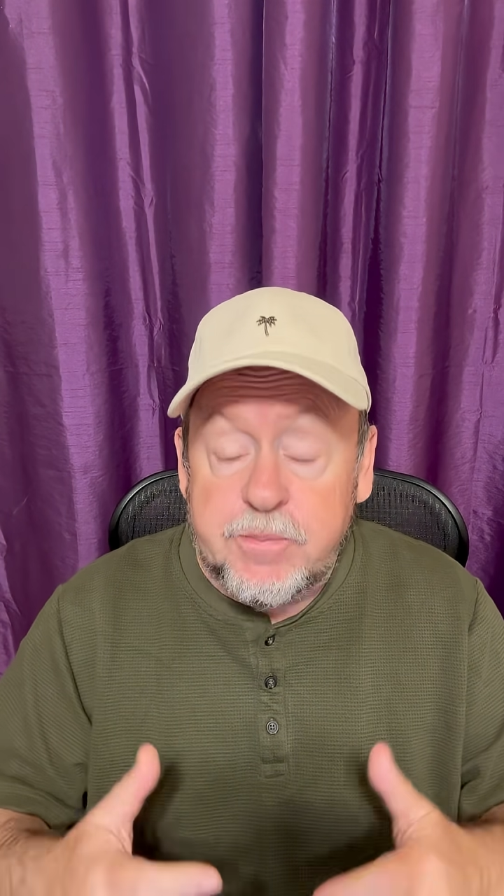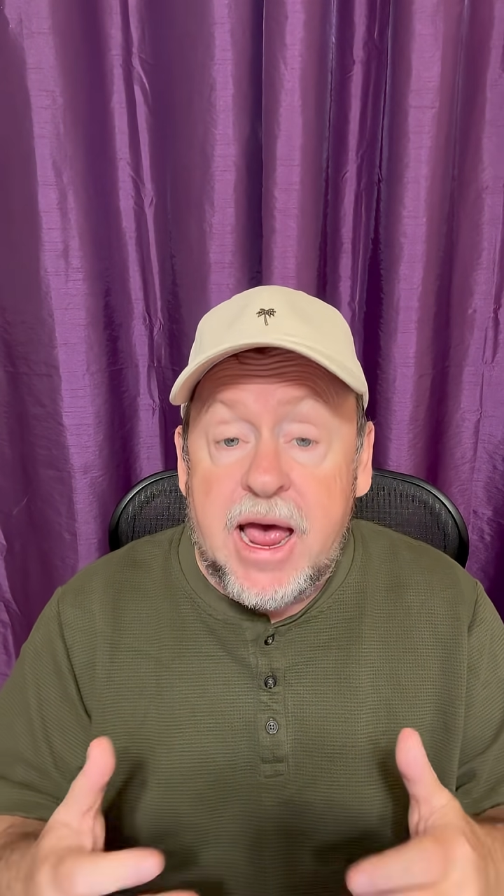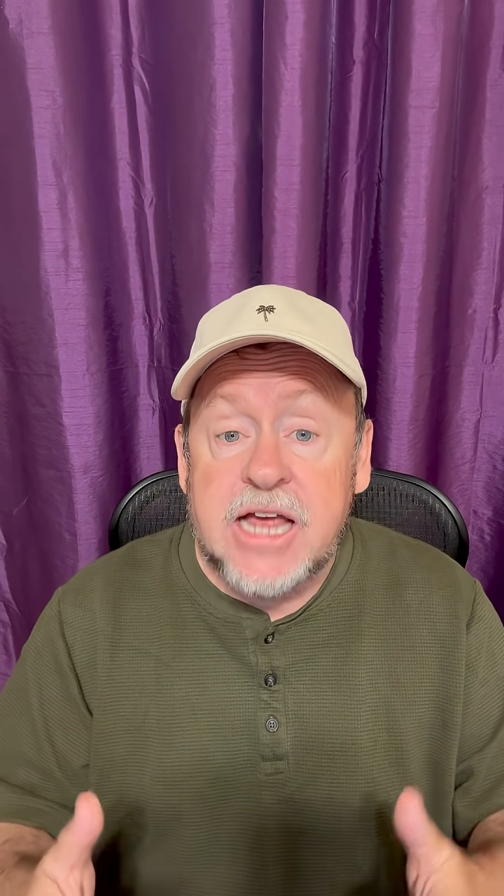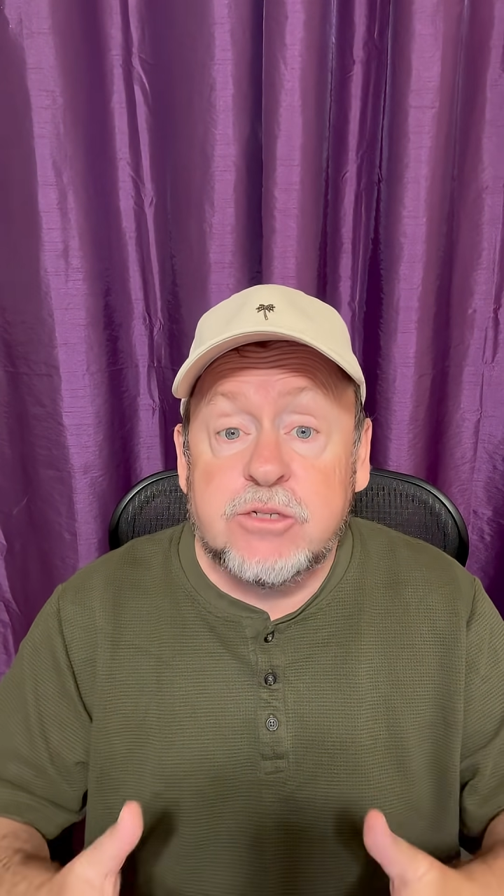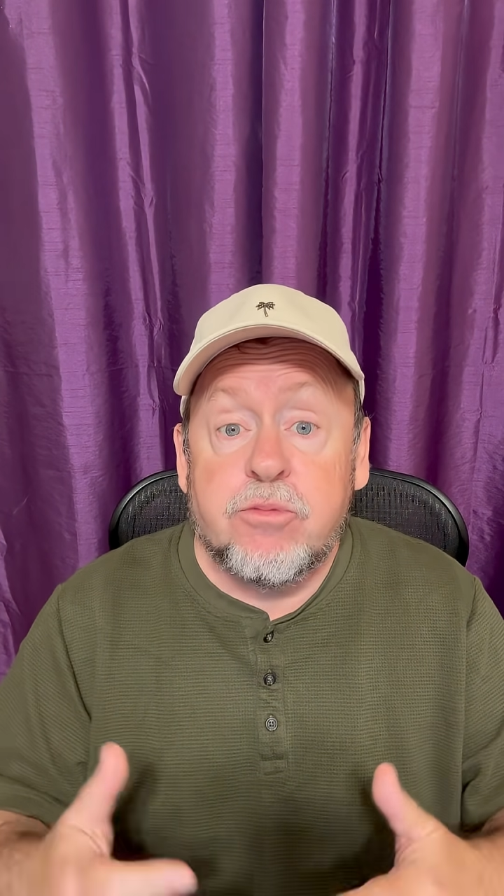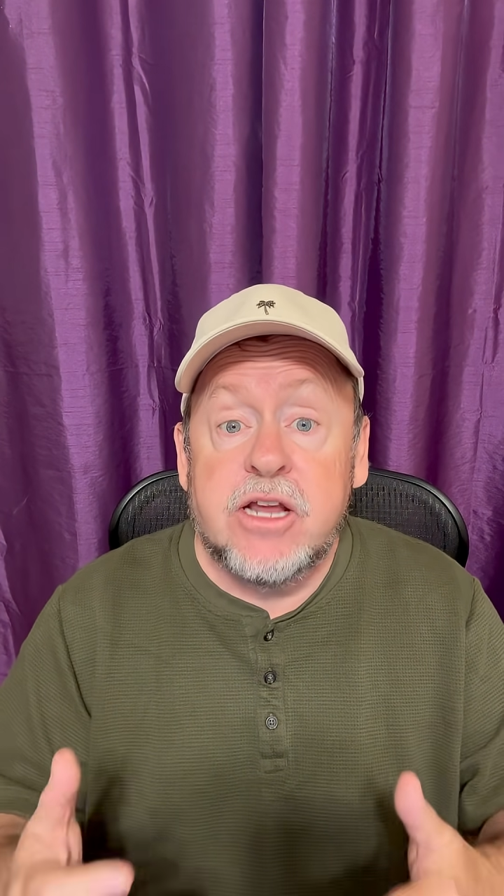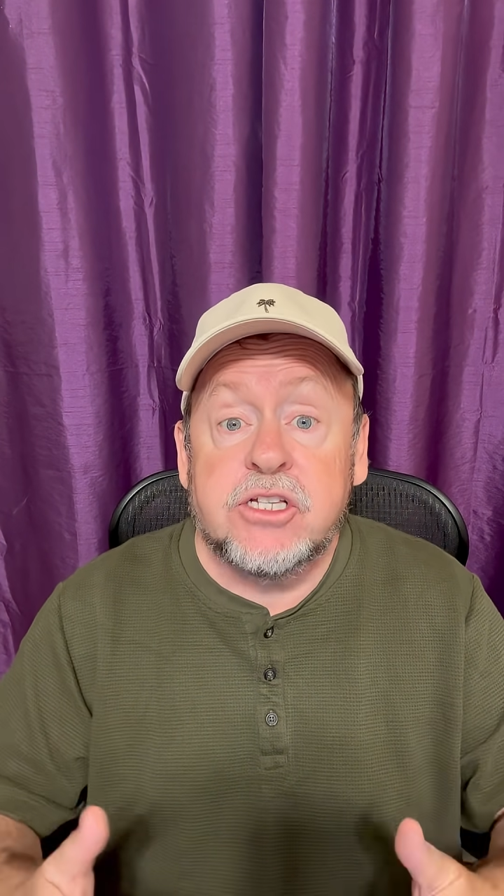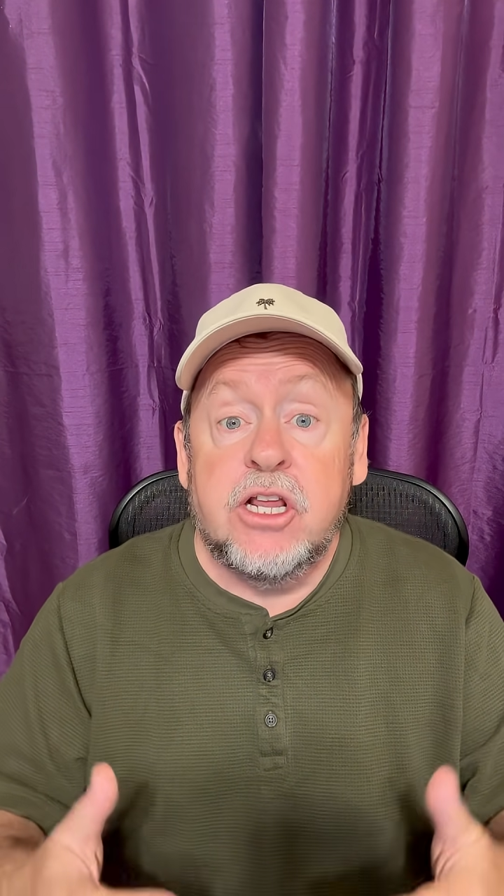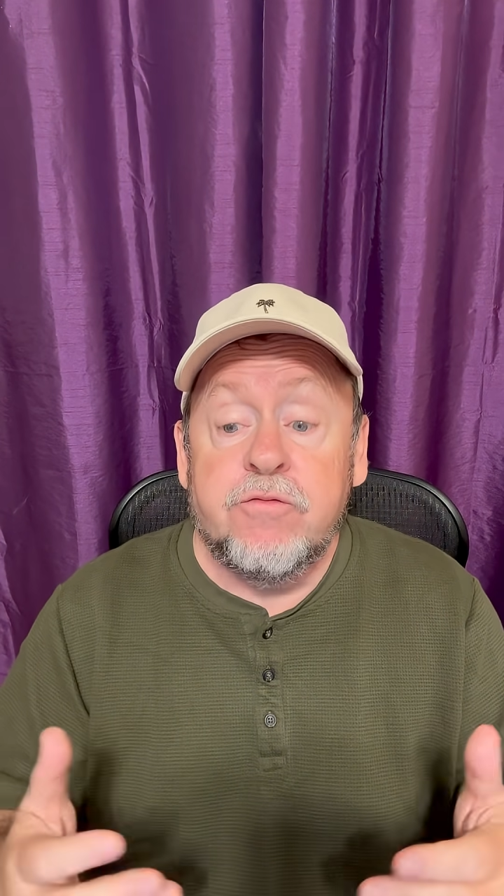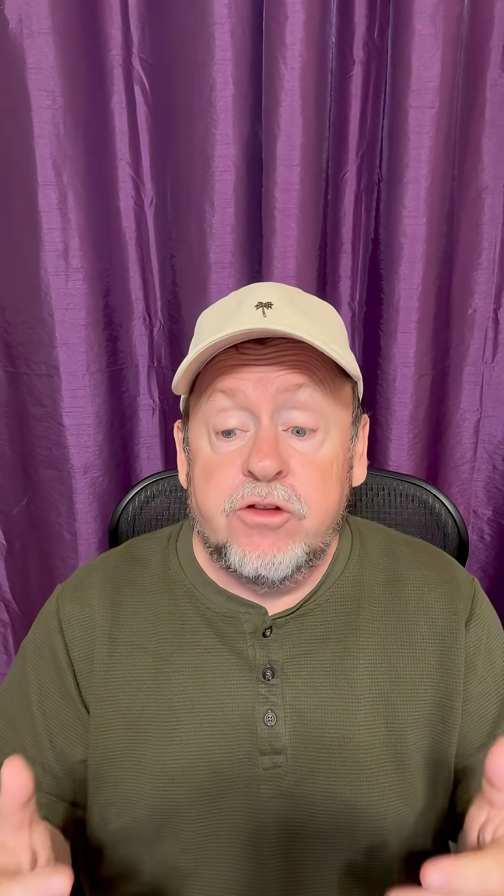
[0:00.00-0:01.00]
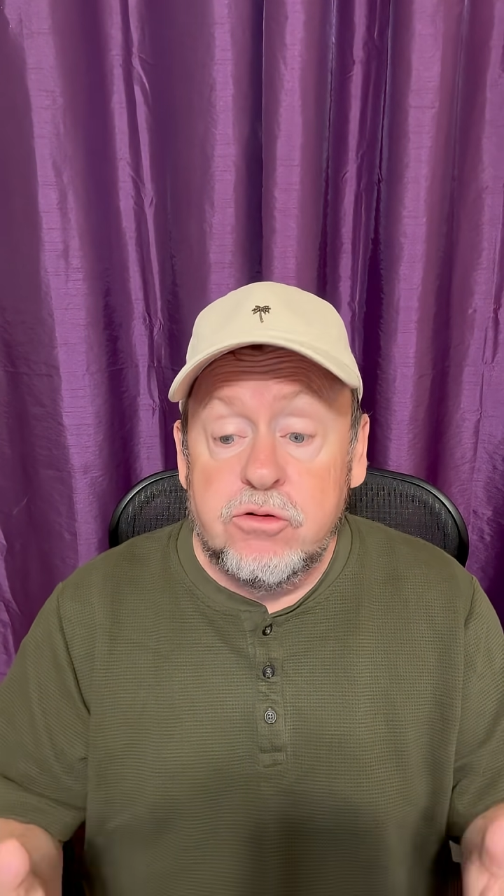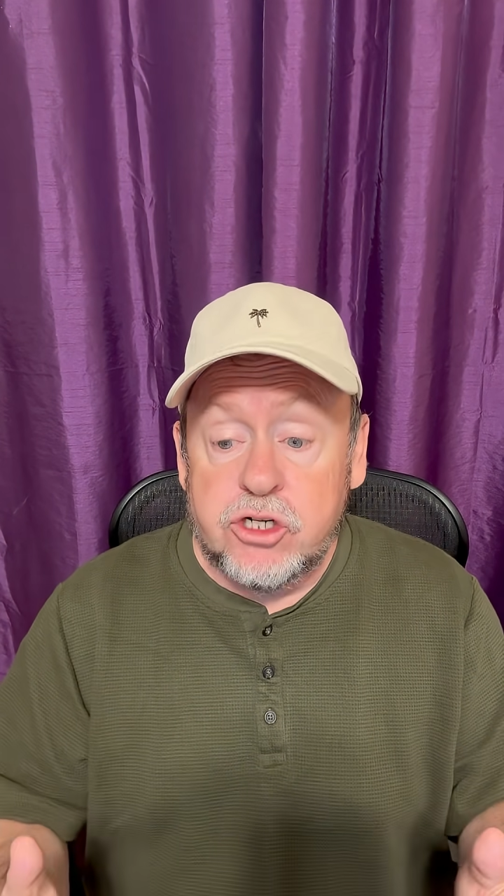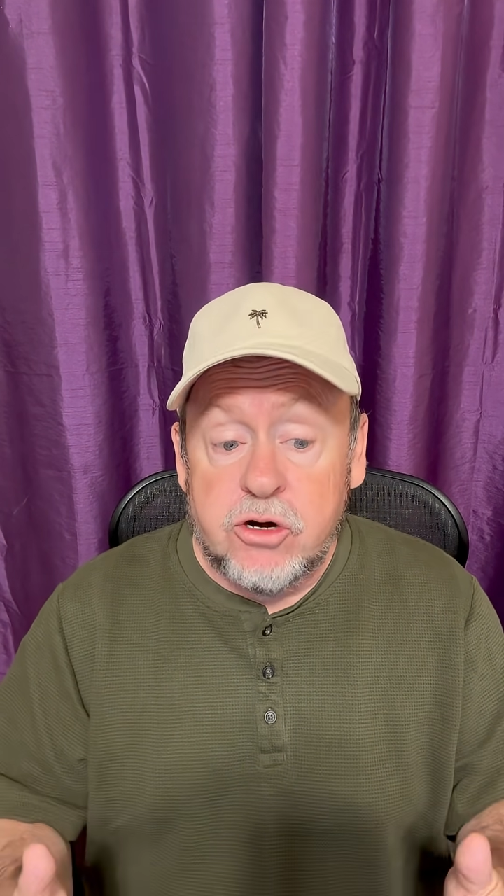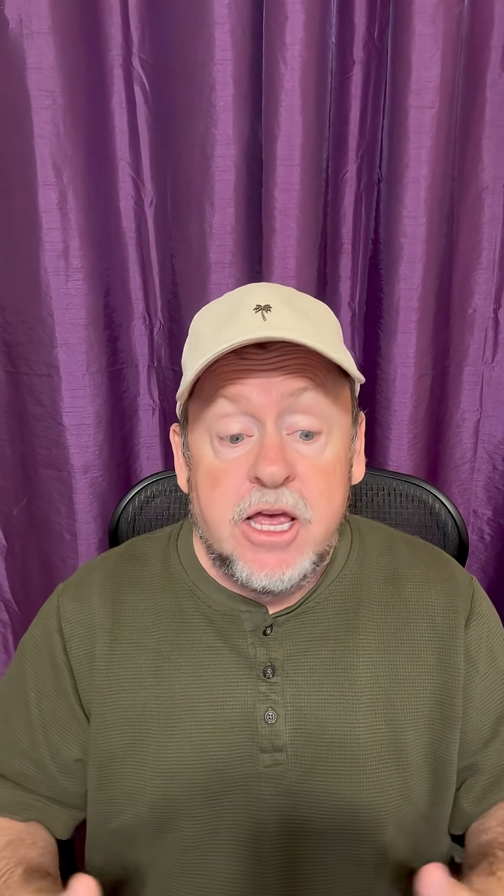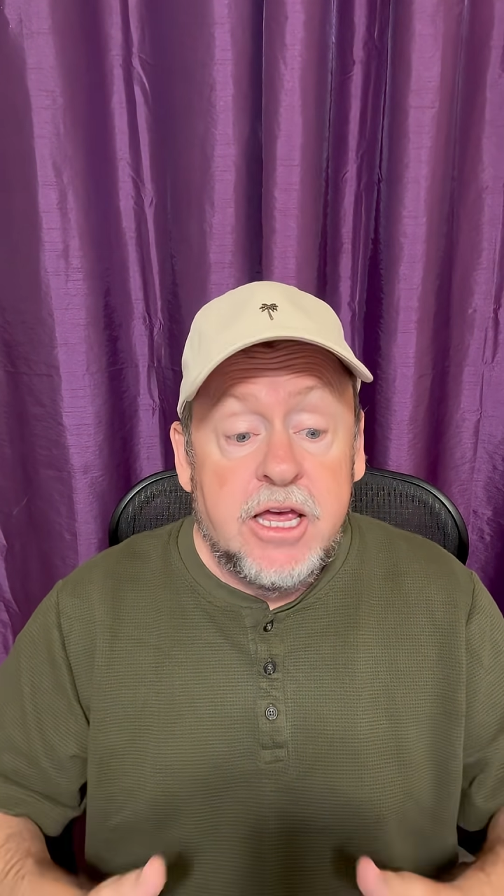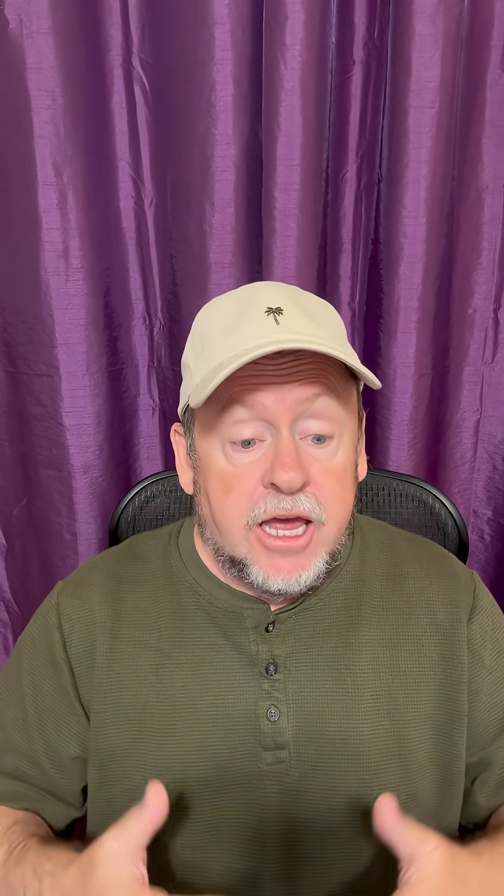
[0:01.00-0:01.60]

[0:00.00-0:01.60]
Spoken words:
past, present, and future,